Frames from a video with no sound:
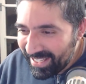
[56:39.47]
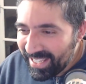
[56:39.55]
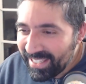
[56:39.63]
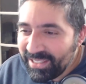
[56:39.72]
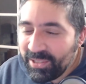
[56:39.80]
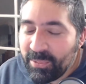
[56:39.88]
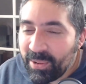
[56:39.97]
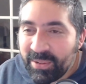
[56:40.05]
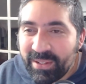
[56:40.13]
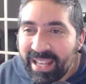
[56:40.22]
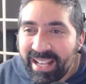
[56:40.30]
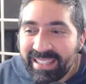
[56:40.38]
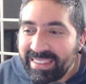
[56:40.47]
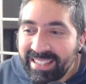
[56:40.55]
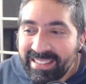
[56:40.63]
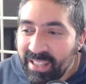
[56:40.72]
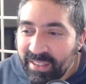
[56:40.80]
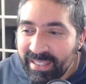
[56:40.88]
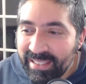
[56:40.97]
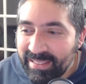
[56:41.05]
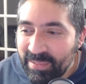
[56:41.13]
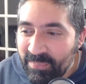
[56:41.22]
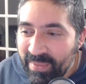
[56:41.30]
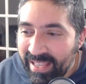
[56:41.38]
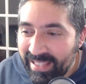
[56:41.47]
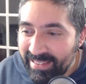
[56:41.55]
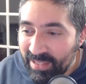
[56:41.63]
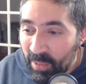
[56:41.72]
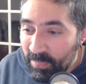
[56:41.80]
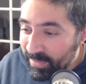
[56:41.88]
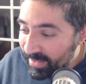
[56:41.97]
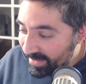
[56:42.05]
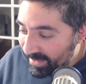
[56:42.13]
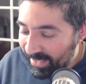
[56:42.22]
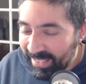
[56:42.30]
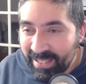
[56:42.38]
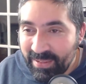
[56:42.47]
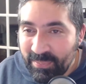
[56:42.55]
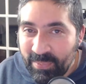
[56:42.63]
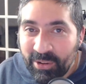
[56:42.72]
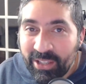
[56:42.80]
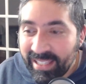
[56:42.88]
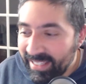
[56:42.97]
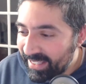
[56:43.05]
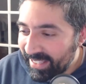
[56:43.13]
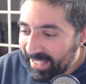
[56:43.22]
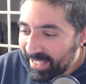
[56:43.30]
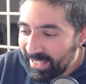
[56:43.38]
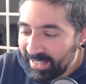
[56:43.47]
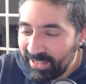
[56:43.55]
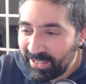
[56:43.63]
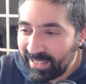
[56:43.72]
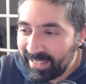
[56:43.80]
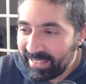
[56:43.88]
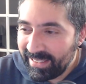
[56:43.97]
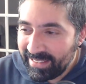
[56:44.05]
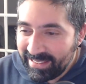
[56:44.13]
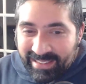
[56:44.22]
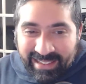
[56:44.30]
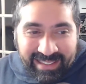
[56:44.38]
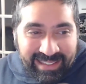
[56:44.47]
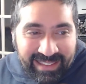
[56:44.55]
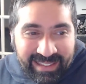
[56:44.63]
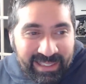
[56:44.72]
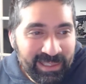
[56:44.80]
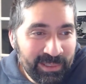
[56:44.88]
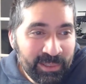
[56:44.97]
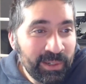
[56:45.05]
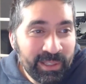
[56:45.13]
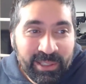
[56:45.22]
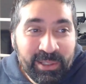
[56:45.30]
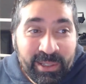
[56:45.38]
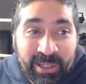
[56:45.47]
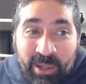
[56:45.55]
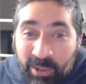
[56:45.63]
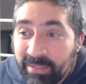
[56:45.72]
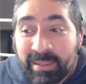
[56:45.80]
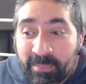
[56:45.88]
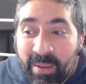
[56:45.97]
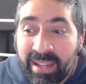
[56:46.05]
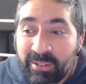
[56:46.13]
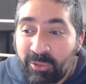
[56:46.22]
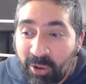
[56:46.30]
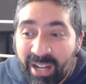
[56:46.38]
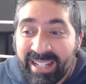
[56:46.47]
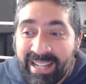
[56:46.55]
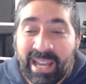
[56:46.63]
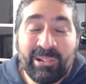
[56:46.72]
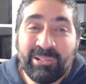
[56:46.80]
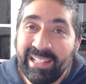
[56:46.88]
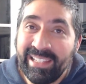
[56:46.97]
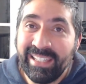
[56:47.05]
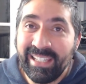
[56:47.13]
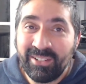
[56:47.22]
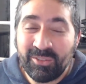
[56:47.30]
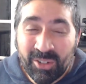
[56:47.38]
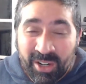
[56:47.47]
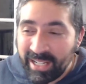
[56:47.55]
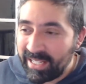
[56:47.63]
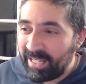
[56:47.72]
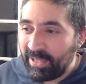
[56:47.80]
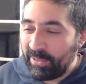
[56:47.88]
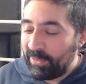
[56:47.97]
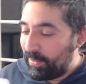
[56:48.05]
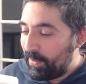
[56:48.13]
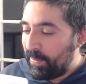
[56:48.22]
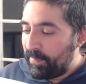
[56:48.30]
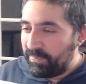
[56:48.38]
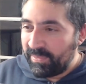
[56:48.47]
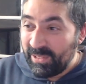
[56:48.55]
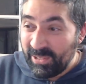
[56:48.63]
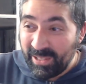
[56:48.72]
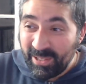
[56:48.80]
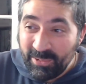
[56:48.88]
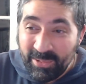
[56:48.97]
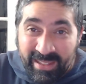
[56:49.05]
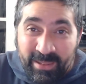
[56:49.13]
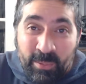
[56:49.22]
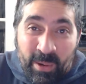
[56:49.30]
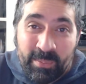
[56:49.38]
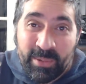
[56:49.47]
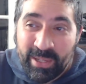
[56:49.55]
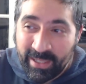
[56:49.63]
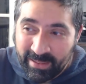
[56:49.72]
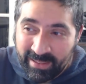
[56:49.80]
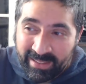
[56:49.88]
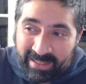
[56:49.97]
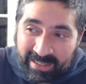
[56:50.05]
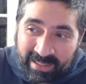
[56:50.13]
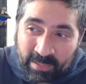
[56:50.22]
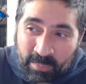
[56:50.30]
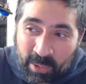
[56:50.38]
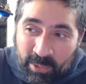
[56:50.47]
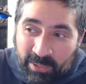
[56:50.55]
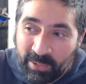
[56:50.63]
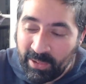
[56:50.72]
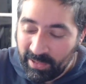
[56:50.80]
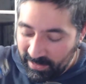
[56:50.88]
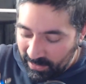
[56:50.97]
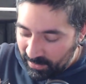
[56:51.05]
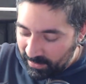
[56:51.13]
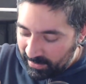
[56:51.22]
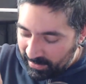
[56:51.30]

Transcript: you won't. There's nothing to miss. I'm just like putting, like, there's you can go to bed right now, Lee. Right now. Look, this is what I'm doing. This is a motor I sold.